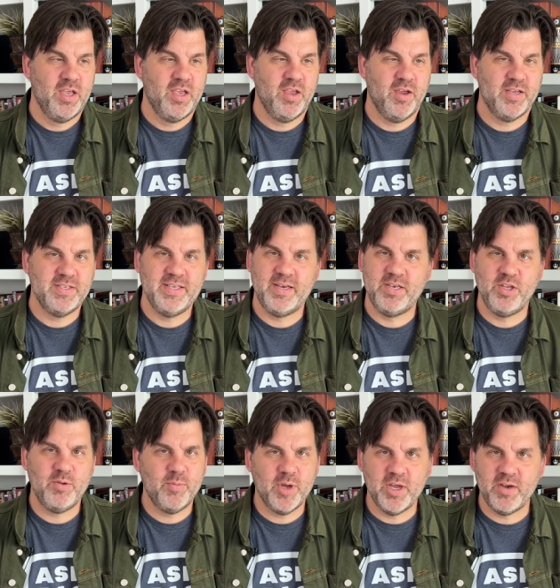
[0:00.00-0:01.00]
you know, I said, do
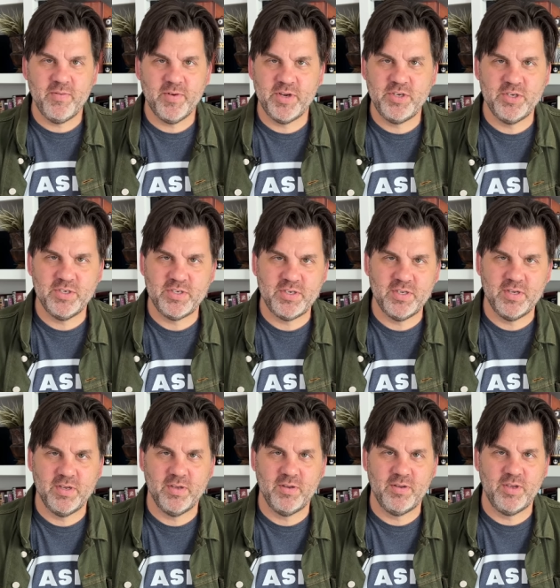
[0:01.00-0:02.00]
you mind if I just,
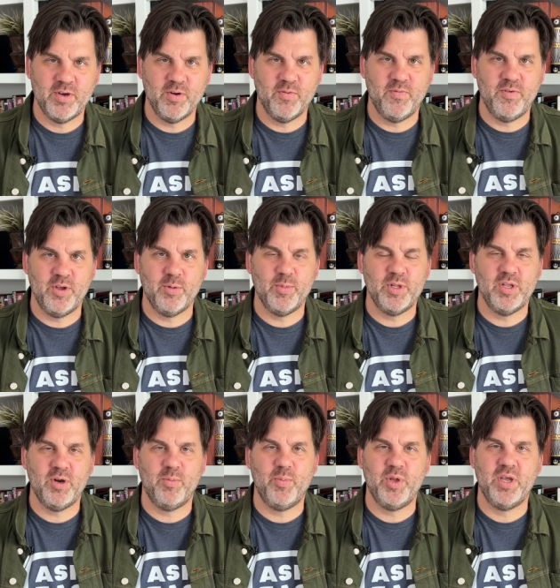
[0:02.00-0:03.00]
uh, you know, film a
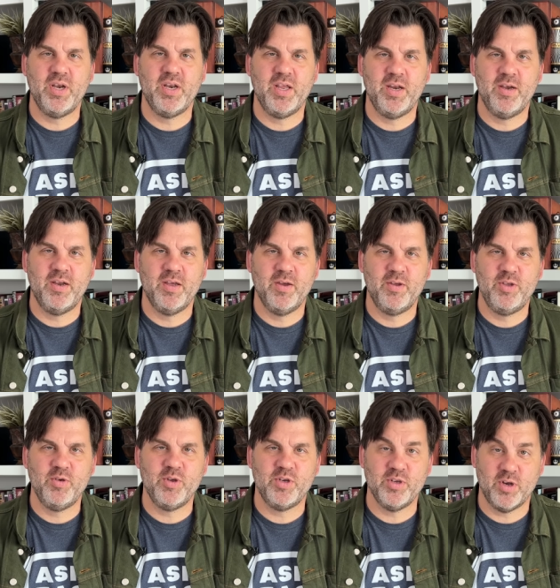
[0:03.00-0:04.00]
little bit and uh,
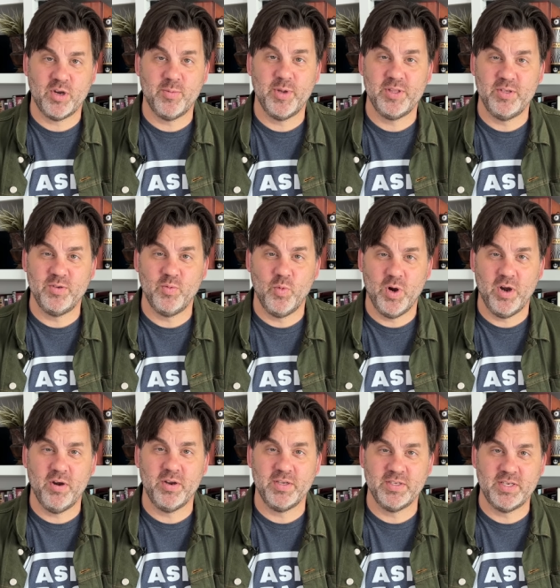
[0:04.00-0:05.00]
you could talk about this
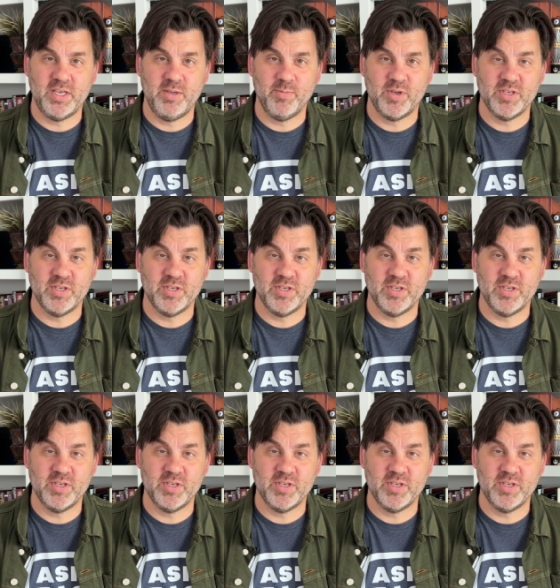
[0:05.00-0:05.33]
wiring scheme?